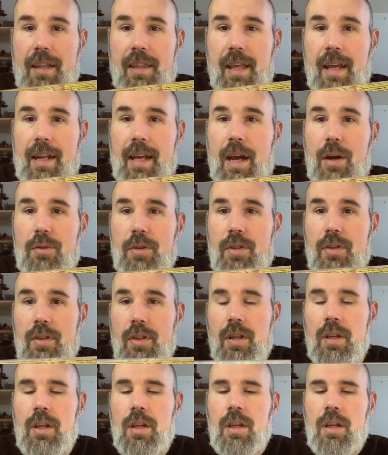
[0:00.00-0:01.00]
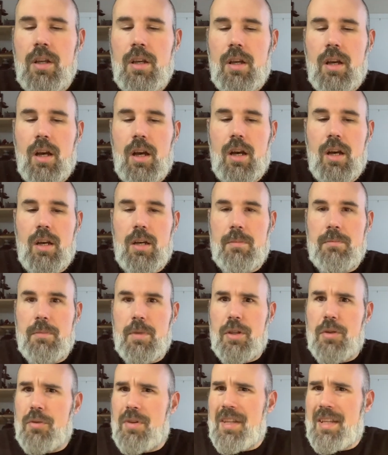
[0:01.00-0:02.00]
that out.
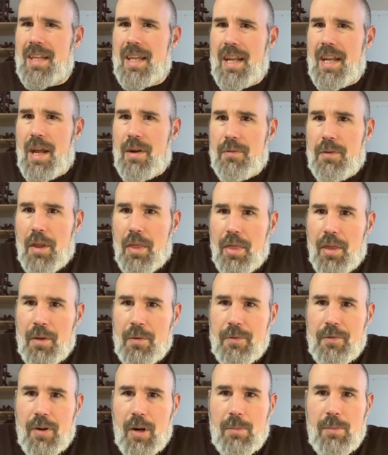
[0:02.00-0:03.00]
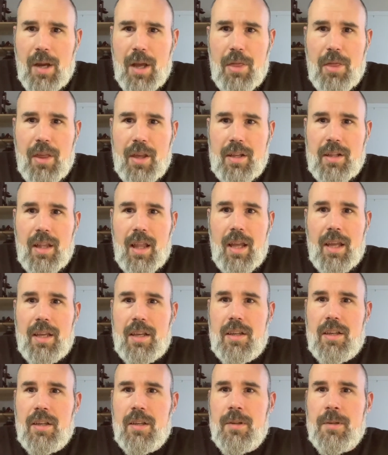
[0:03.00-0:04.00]
You can get everything from, I think,
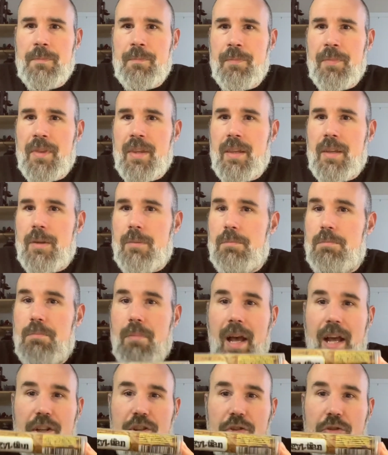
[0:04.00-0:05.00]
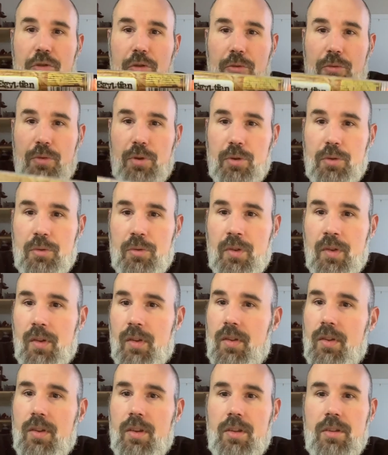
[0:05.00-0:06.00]
like magical
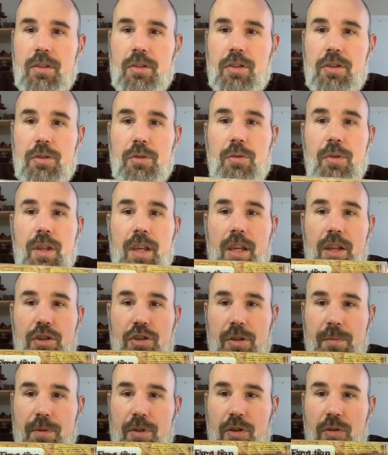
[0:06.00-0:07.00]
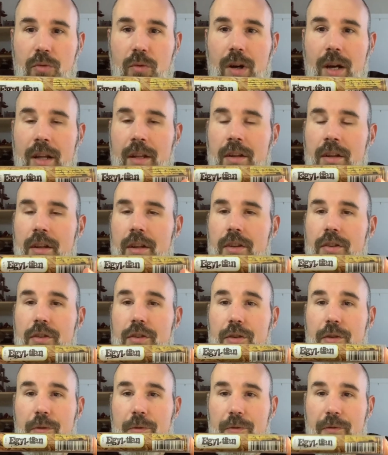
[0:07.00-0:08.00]
runes to the Egyptian one,
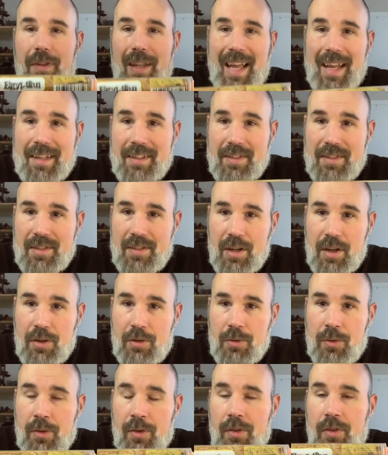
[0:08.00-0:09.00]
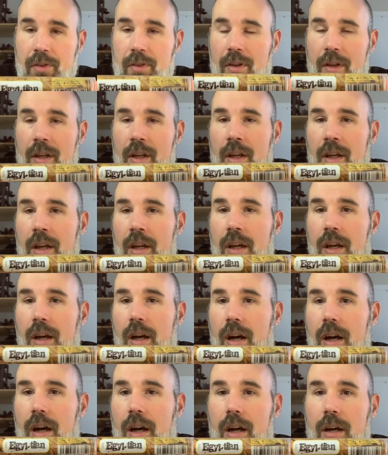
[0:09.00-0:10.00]
to flagstones,
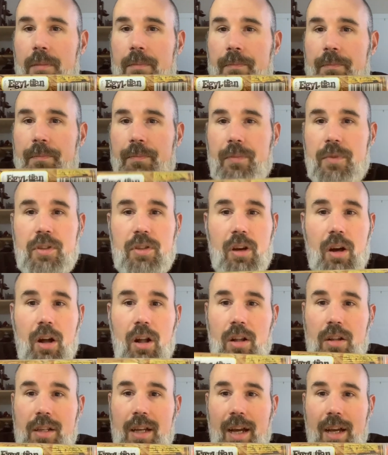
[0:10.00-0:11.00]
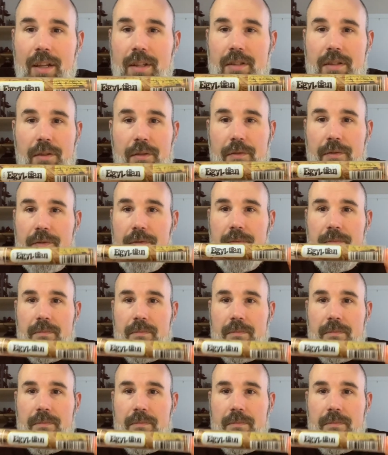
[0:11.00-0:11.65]
to all kinds of